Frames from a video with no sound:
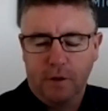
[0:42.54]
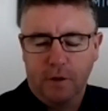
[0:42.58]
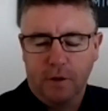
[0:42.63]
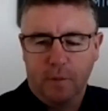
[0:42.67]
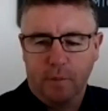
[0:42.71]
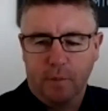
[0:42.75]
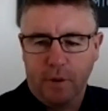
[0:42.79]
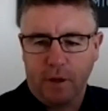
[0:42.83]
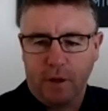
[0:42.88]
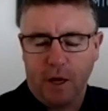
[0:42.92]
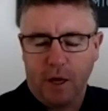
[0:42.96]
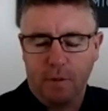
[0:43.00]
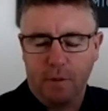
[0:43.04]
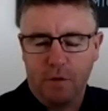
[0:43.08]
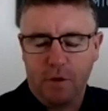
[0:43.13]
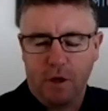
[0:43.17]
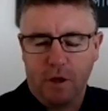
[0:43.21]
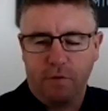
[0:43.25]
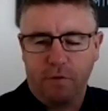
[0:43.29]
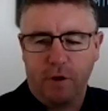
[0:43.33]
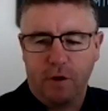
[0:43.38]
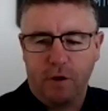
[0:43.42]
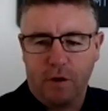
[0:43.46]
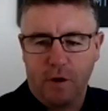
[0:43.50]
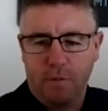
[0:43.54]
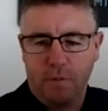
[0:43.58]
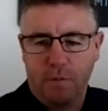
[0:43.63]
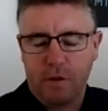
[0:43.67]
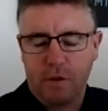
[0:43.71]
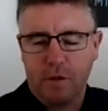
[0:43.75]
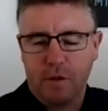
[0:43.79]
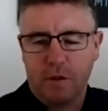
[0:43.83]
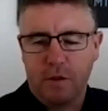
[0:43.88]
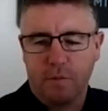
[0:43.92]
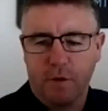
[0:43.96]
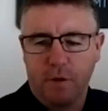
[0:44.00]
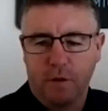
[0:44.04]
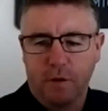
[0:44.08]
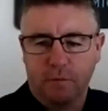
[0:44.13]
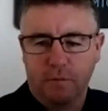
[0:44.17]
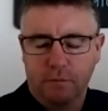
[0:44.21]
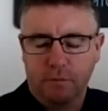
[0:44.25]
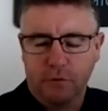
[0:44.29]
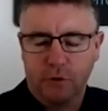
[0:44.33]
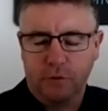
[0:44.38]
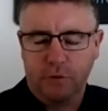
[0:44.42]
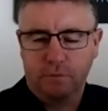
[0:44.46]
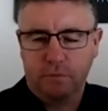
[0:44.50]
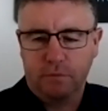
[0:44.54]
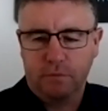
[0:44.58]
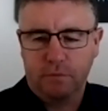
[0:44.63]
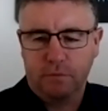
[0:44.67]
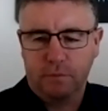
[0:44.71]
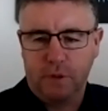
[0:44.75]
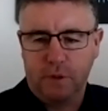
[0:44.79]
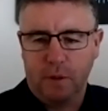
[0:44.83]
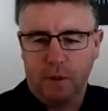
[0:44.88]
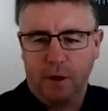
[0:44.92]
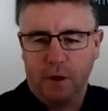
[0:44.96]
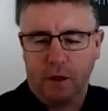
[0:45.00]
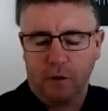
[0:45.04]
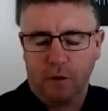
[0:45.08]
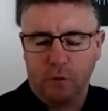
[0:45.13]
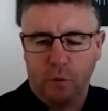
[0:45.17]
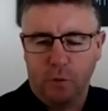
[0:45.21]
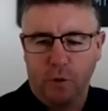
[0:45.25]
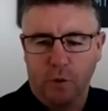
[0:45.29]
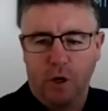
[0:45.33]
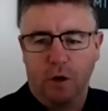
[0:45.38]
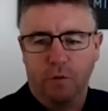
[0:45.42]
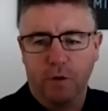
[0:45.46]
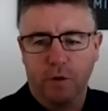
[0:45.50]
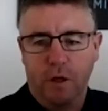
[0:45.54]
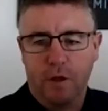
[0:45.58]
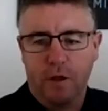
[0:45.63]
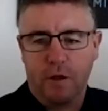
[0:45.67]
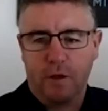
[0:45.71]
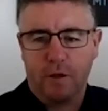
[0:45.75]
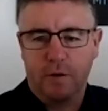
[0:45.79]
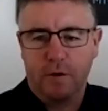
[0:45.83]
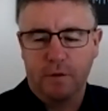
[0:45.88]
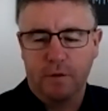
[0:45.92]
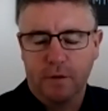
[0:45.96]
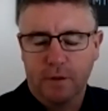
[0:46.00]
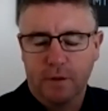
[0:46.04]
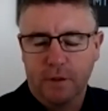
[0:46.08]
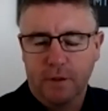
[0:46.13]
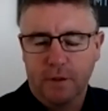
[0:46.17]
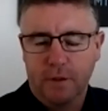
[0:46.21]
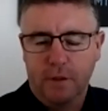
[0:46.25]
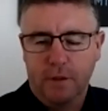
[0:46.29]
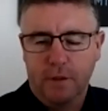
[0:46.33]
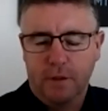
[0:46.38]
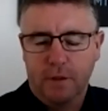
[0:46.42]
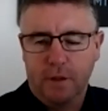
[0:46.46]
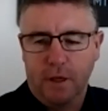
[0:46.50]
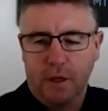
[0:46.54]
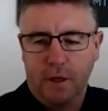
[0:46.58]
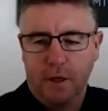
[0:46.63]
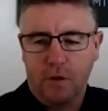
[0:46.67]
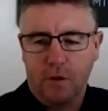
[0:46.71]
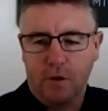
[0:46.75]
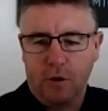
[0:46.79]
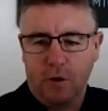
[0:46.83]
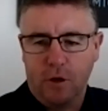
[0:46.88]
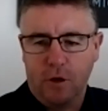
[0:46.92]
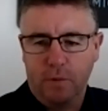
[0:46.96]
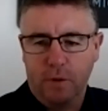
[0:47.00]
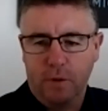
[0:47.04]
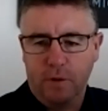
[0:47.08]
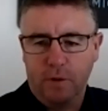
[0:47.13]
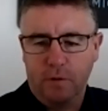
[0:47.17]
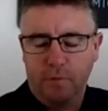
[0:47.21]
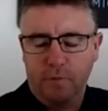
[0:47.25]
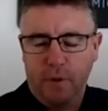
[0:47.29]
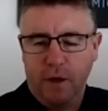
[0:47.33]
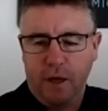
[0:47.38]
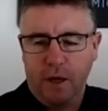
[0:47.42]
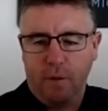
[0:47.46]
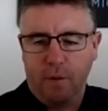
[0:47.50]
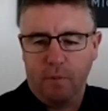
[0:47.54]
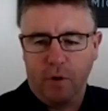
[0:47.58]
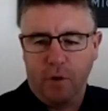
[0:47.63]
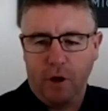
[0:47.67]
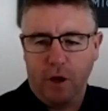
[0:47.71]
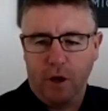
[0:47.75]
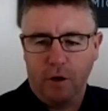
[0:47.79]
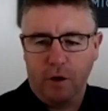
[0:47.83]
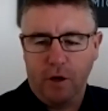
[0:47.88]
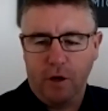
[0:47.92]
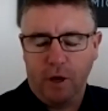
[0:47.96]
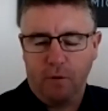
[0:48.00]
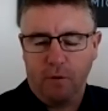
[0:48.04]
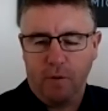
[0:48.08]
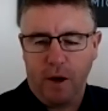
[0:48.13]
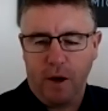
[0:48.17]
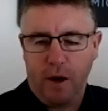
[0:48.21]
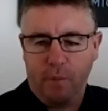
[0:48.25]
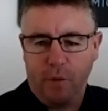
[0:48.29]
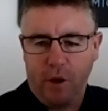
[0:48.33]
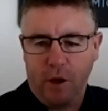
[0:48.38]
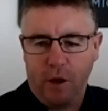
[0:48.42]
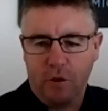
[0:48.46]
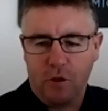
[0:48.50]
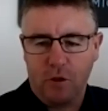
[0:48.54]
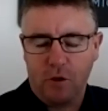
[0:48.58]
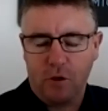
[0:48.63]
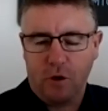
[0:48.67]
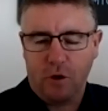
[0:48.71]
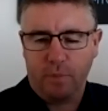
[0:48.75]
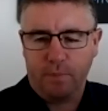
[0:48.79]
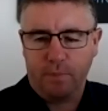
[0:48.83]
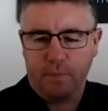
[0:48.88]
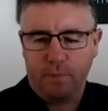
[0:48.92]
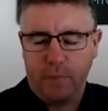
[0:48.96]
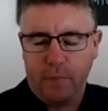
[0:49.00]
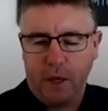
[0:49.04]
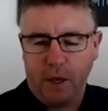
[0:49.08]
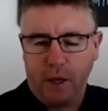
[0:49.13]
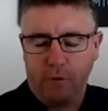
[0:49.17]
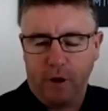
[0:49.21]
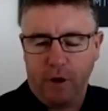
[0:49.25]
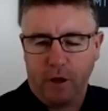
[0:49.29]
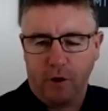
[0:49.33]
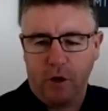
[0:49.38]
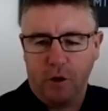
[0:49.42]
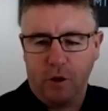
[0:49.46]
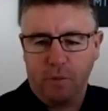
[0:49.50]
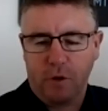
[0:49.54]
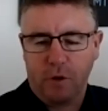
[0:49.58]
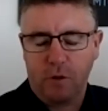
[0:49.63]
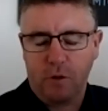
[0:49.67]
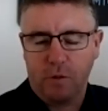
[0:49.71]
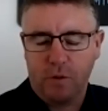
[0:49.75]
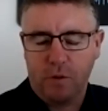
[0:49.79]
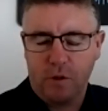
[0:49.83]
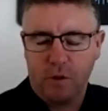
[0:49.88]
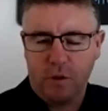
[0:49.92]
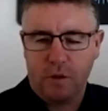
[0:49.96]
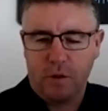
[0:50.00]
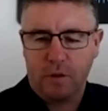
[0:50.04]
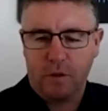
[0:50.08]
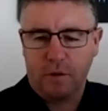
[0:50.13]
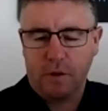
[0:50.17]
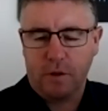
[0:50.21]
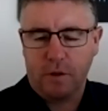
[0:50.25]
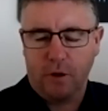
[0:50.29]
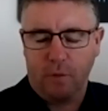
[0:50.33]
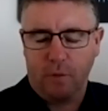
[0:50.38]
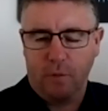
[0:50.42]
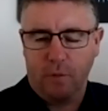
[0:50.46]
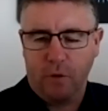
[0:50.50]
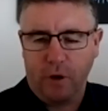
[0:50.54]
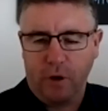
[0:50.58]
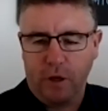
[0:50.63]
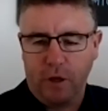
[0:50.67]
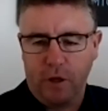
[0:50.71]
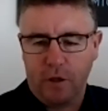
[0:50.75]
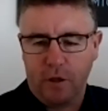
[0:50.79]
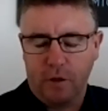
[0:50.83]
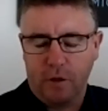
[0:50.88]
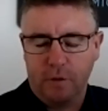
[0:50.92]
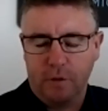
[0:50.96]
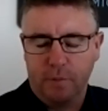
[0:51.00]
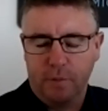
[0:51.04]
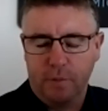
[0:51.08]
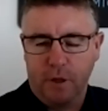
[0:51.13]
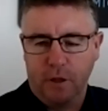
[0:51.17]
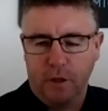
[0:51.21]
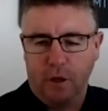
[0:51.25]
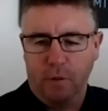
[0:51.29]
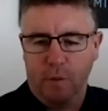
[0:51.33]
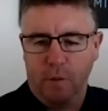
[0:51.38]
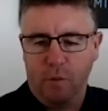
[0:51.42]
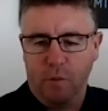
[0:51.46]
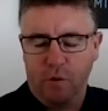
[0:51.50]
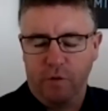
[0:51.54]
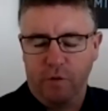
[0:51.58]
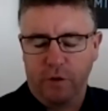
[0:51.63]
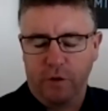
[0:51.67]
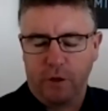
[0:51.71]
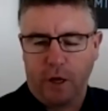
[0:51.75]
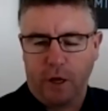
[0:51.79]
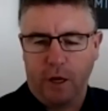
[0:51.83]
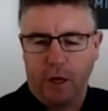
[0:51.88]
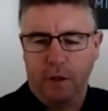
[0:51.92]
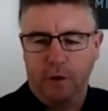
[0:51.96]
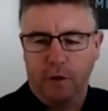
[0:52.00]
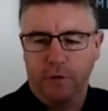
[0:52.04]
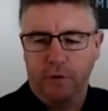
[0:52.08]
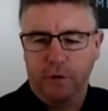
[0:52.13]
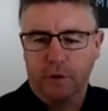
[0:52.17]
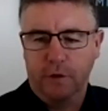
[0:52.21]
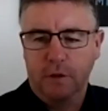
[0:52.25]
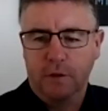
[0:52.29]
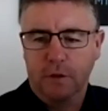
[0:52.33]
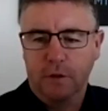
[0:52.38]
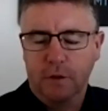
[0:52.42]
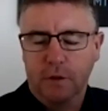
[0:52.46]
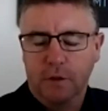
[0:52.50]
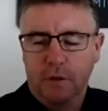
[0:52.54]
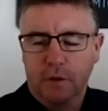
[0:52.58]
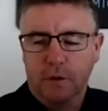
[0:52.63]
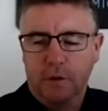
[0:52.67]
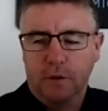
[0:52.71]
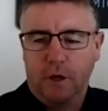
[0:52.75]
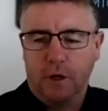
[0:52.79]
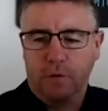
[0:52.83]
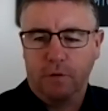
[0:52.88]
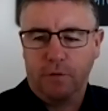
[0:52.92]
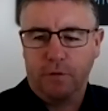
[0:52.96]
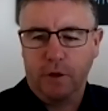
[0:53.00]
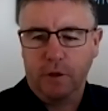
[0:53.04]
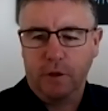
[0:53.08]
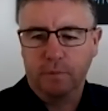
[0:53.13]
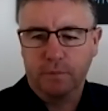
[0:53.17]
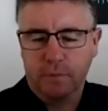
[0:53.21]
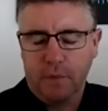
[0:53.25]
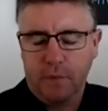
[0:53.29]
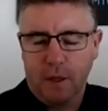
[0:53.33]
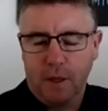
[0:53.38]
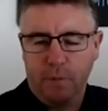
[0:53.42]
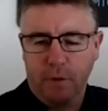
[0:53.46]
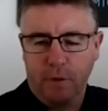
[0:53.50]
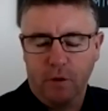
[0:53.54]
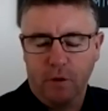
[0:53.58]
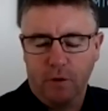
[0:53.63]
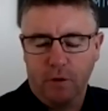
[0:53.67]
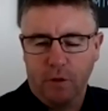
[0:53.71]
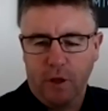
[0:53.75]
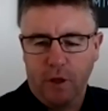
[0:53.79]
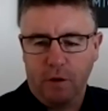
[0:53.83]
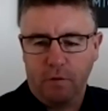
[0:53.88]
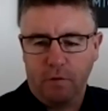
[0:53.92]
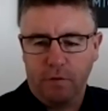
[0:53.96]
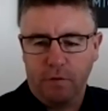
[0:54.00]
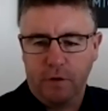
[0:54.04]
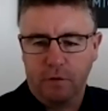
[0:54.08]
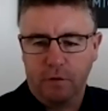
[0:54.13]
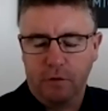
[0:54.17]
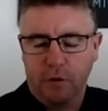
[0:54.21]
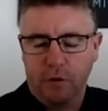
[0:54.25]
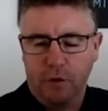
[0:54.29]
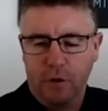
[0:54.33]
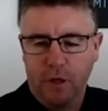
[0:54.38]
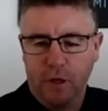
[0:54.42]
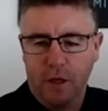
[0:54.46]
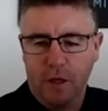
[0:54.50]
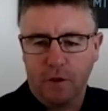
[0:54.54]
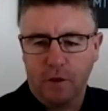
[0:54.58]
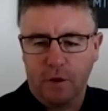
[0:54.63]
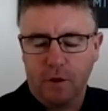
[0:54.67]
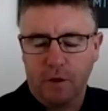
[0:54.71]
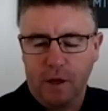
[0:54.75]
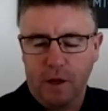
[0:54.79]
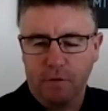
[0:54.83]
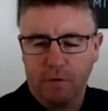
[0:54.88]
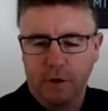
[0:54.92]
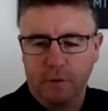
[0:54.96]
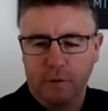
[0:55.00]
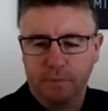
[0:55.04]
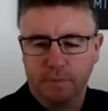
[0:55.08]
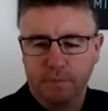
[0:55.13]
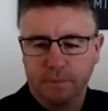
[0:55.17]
became Chief Economist, and spent about 12 years in that job, and I've been out on my own now, running my own shop, Bagrie Economics, which is a lot more, I guess, a little bit more of a tailored offering. I've been doing that for 2 years and loving it.